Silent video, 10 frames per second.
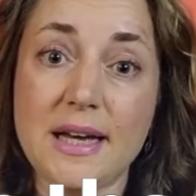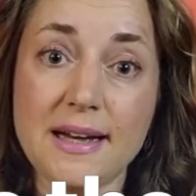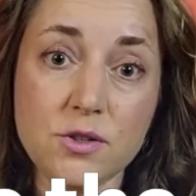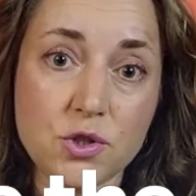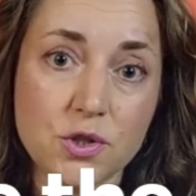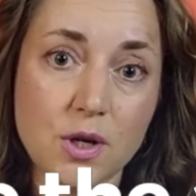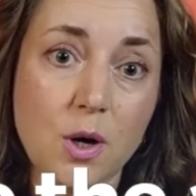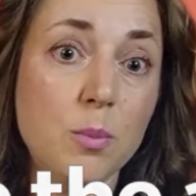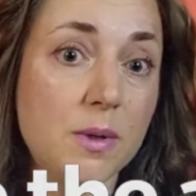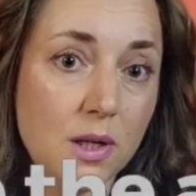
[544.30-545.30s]
at
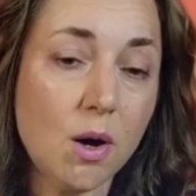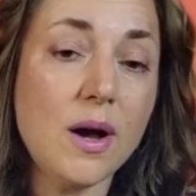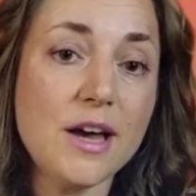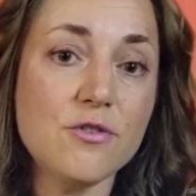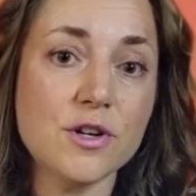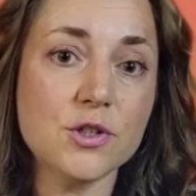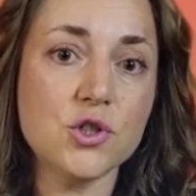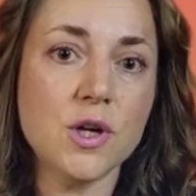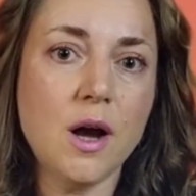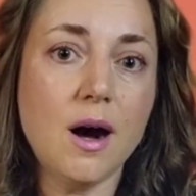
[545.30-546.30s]
or below
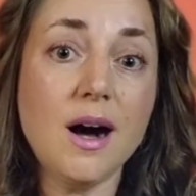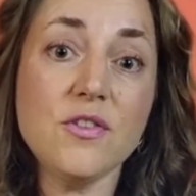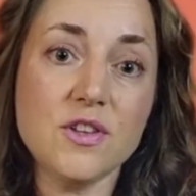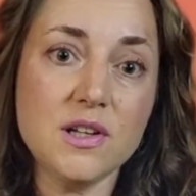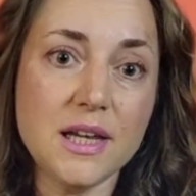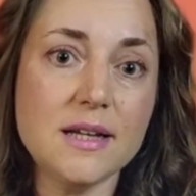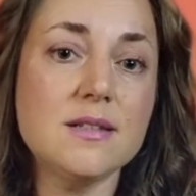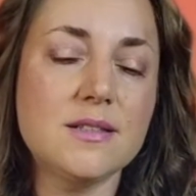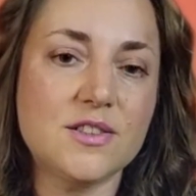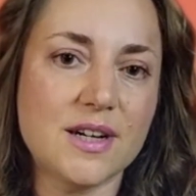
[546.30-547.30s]
average are the
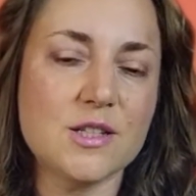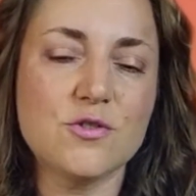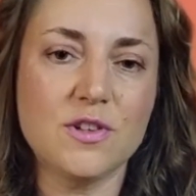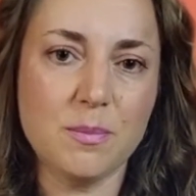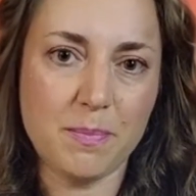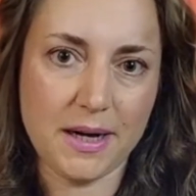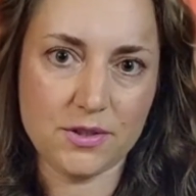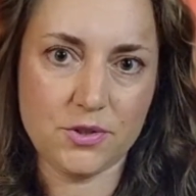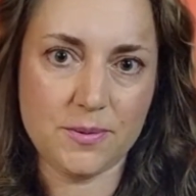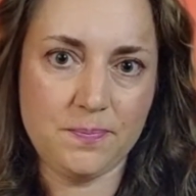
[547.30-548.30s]
less stressful
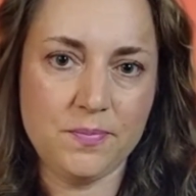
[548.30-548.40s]
part.